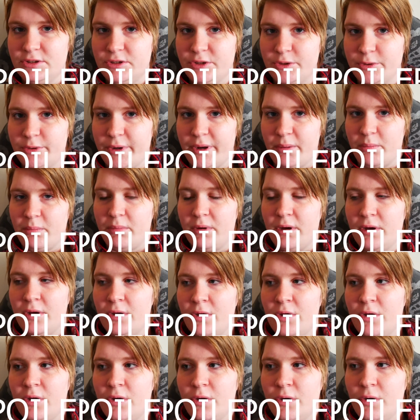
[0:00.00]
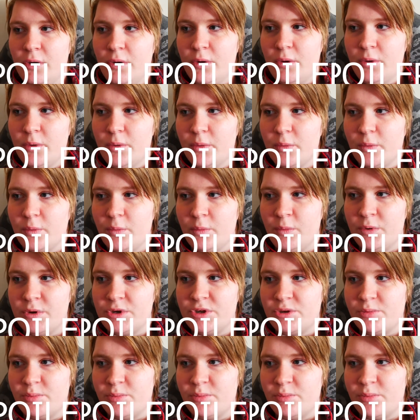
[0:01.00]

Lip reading: to him, which